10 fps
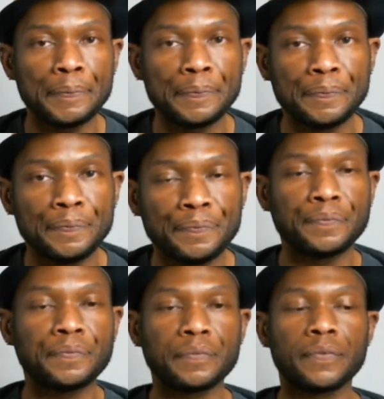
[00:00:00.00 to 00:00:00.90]

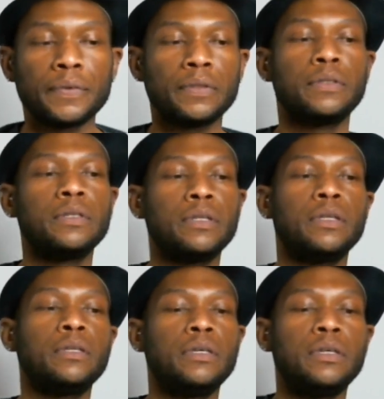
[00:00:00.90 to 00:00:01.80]
(no one is talking)